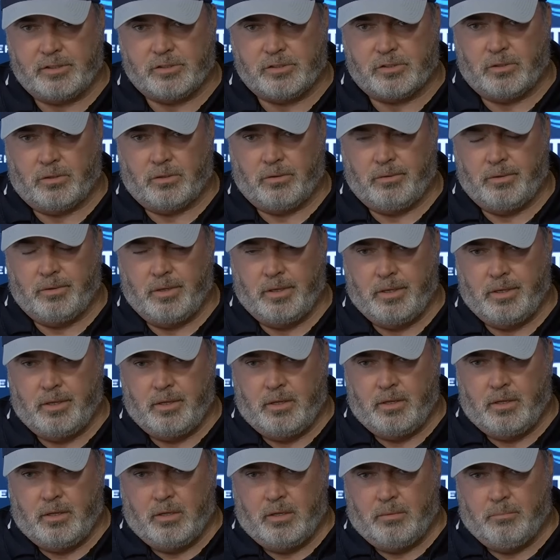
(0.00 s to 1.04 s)
So
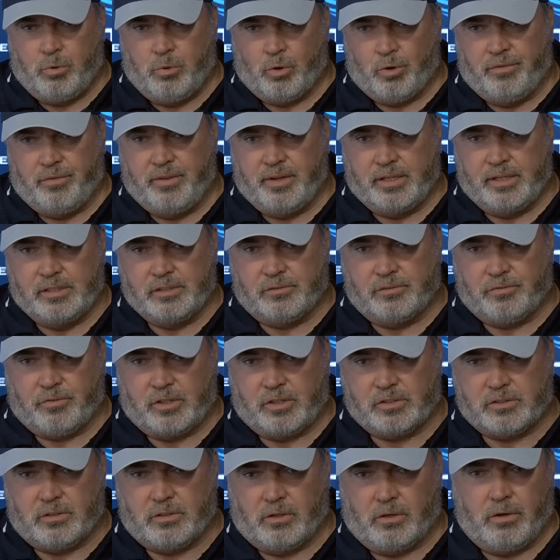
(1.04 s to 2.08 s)
important thing is for
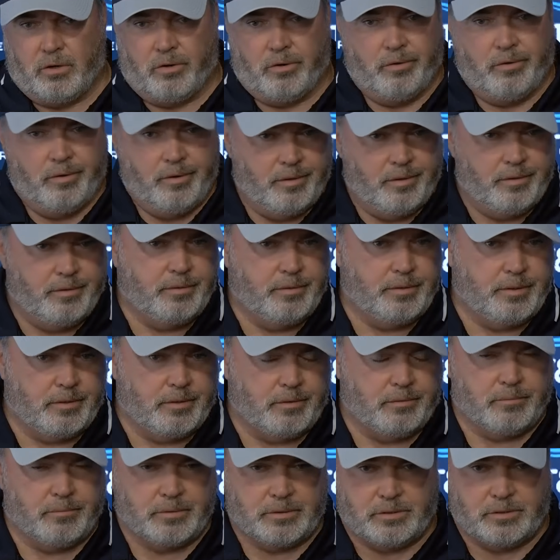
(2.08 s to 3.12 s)
us to learn, you know,
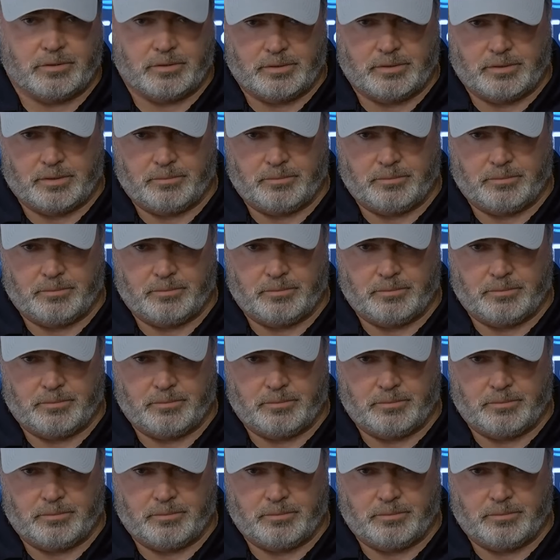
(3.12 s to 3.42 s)
which